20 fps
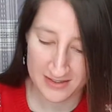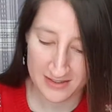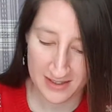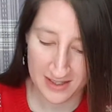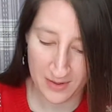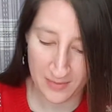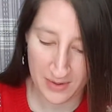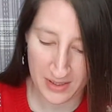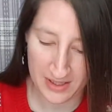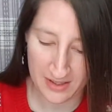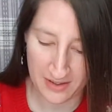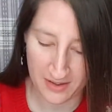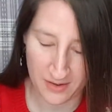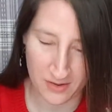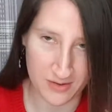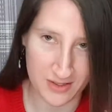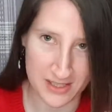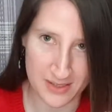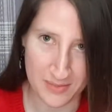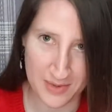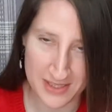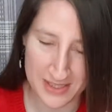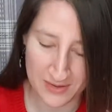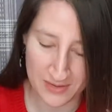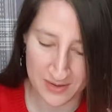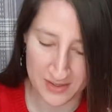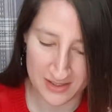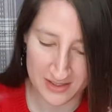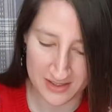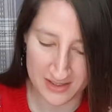yeah, we had a good Christmas. It
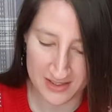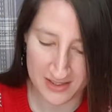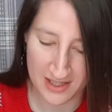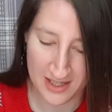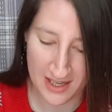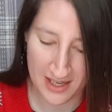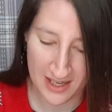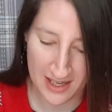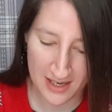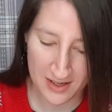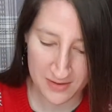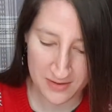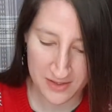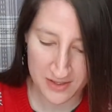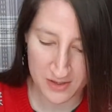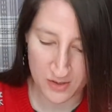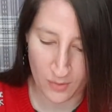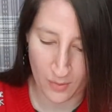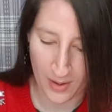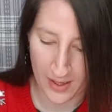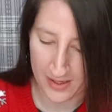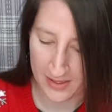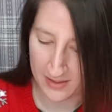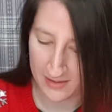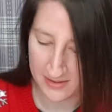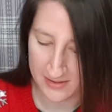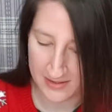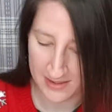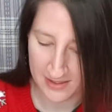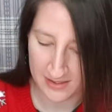was just quiet
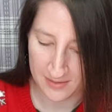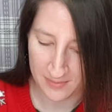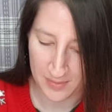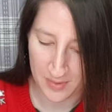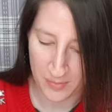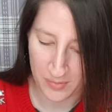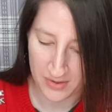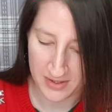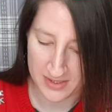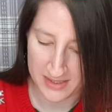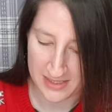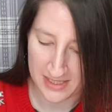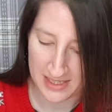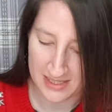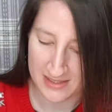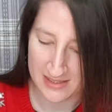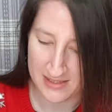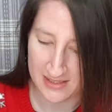because like my brother's kids